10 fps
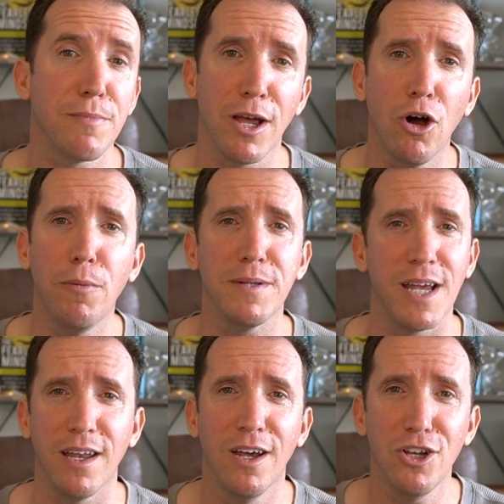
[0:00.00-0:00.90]
My hope is
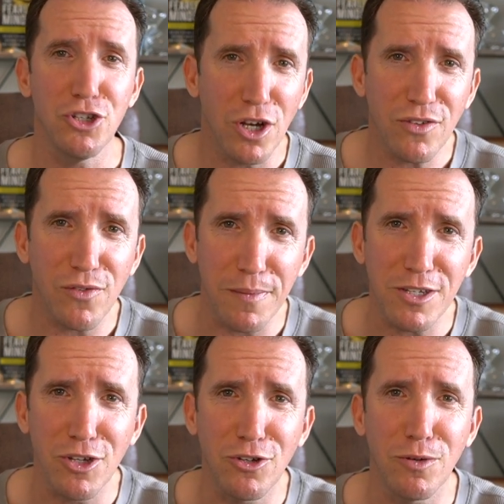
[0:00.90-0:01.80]
that just from this
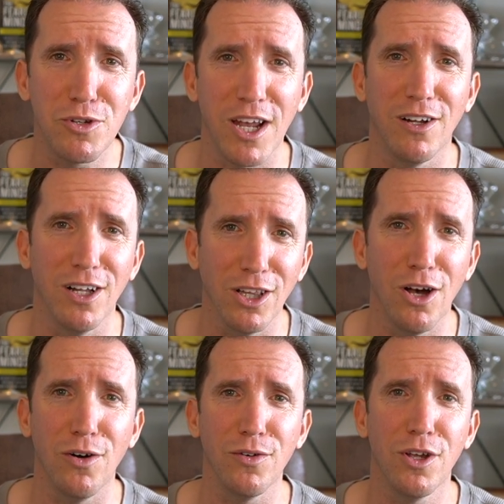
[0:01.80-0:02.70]
YouTube channel
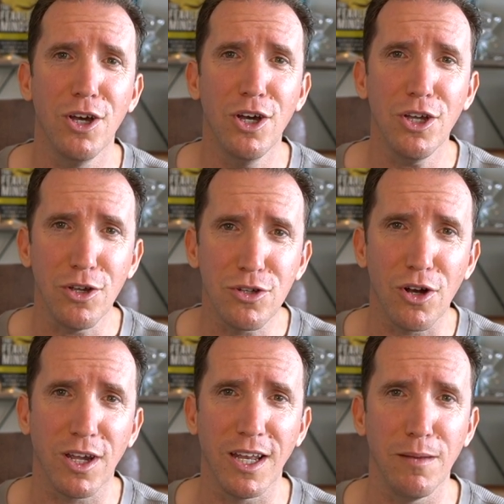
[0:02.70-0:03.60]
alone, you
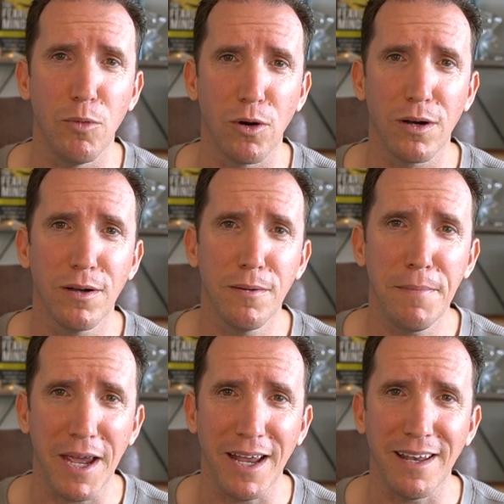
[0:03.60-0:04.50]
start getting more
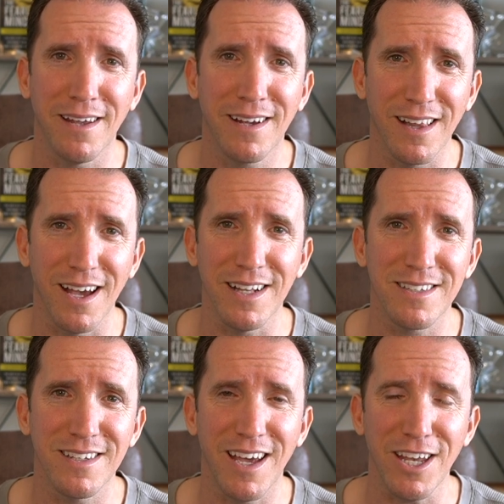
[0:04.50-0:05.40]
paying
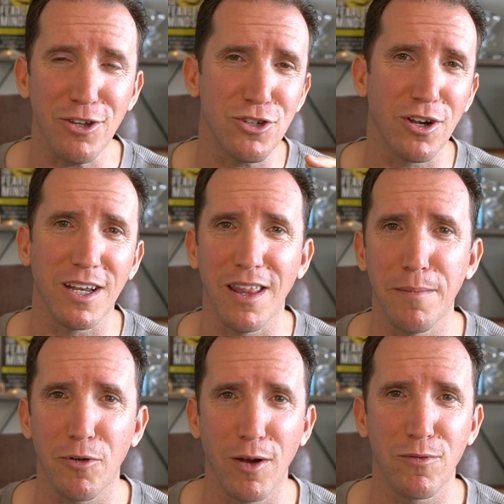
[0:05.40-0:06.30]
clients and you start getting
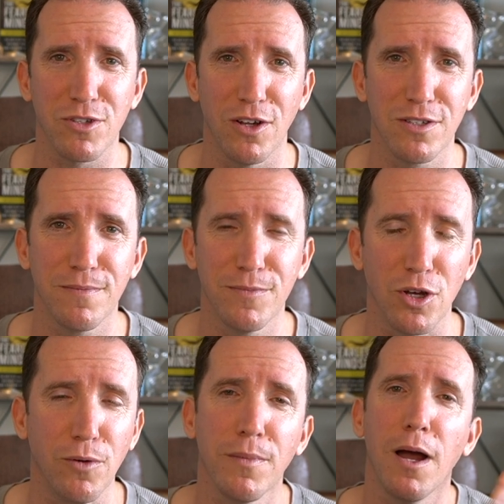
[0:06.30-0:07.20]
them great results.
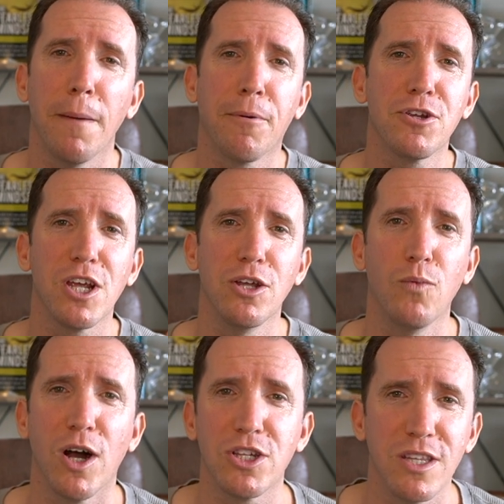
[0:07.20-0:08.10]
So I appreciate you
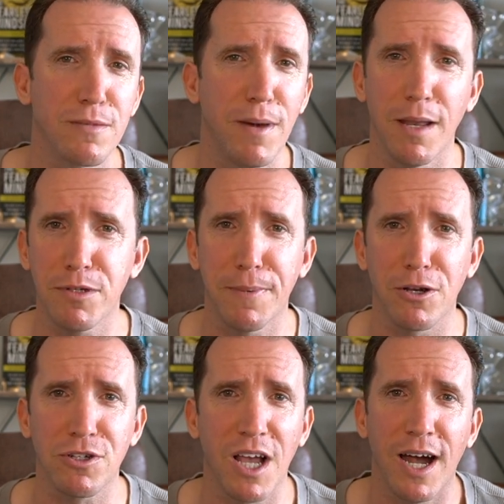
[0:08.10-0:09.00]
watching this. My name is Peter
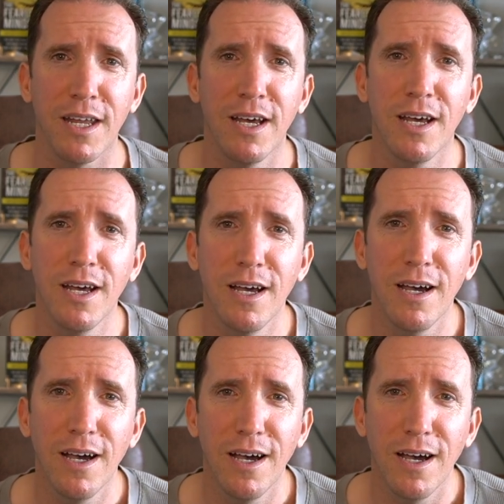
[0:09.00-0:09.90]
Scott,
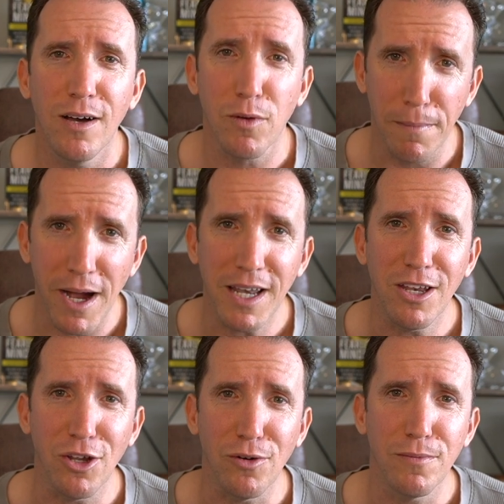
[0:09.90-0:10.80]
reminding
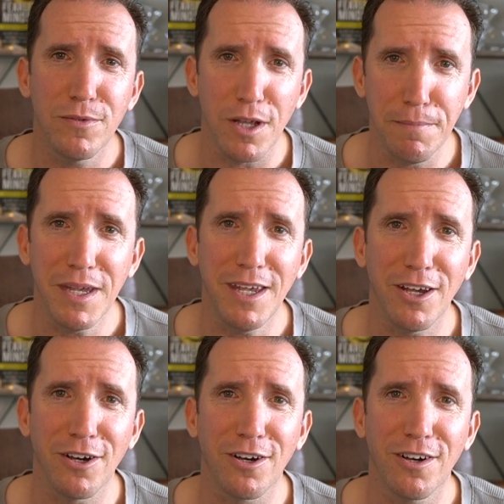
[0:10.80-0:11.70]
you to be
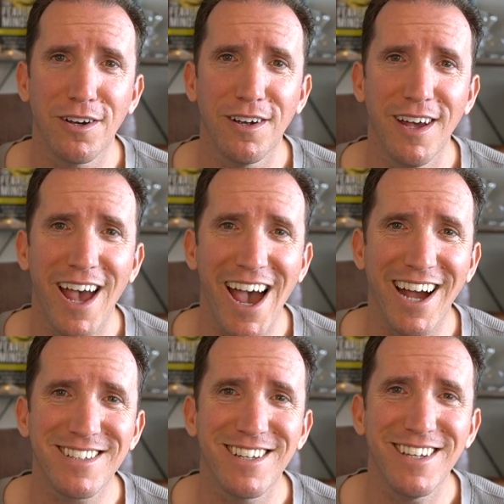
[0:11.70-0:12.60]
here,
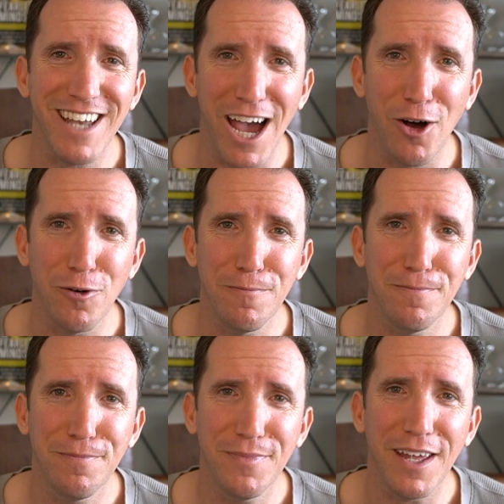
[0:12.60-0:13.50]
act now,
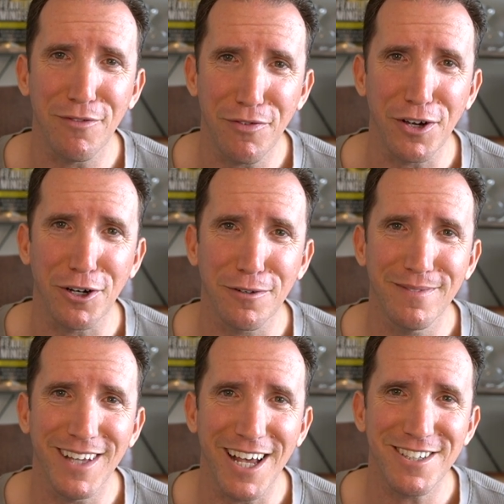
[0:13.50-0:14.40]
and fear
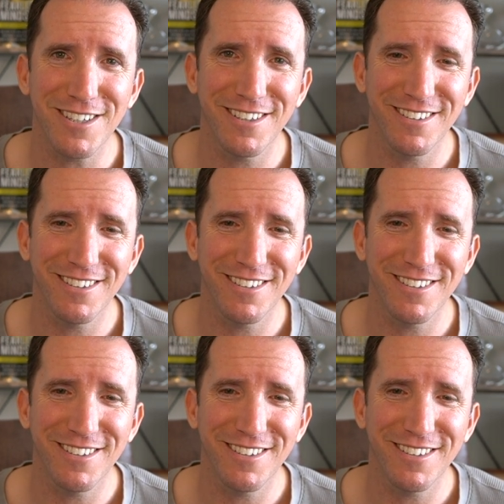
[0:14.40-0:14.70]
less.